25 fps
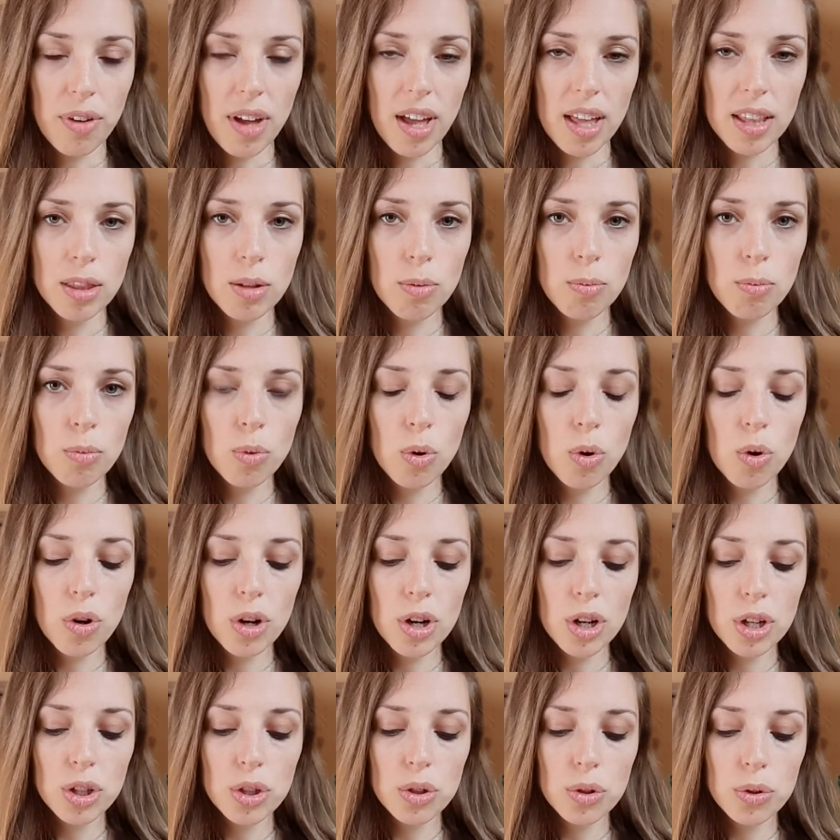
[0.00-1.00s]
and the more
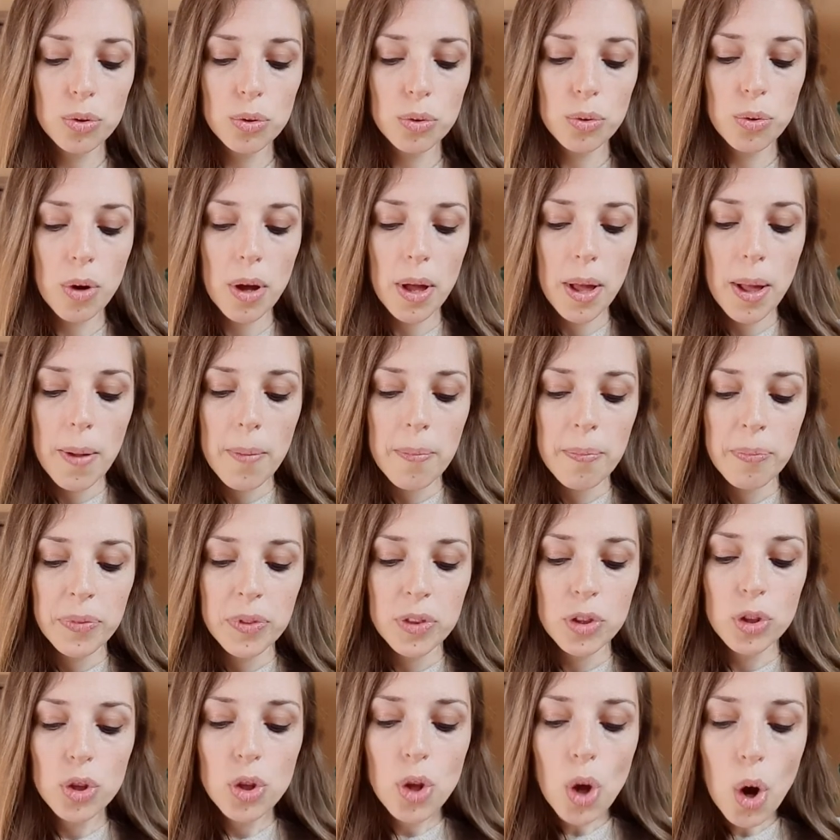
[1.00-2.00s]
you
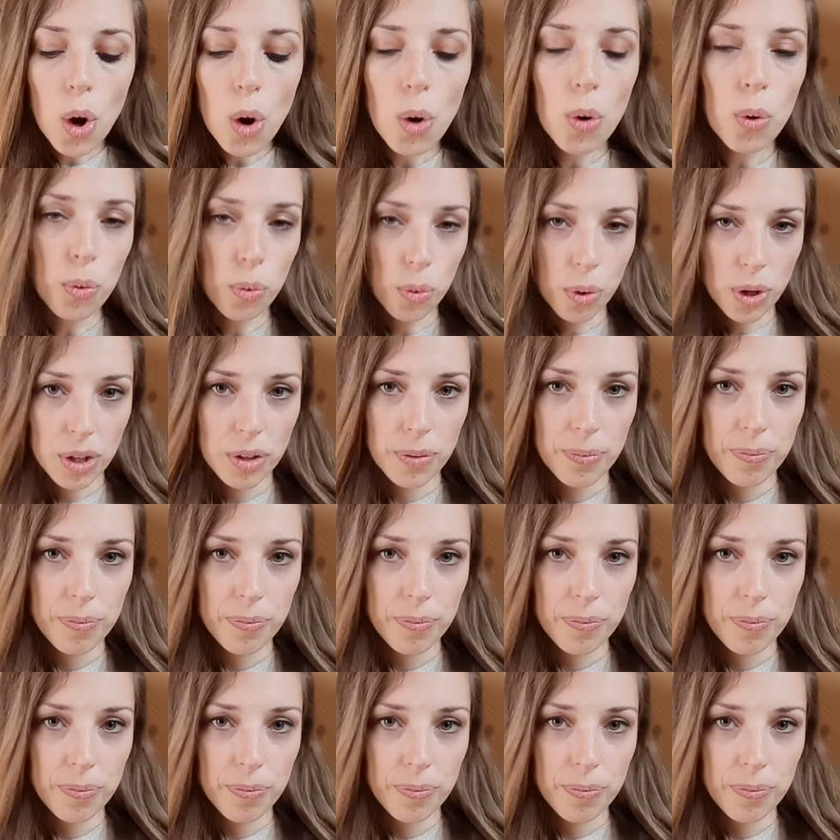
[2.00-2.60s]
know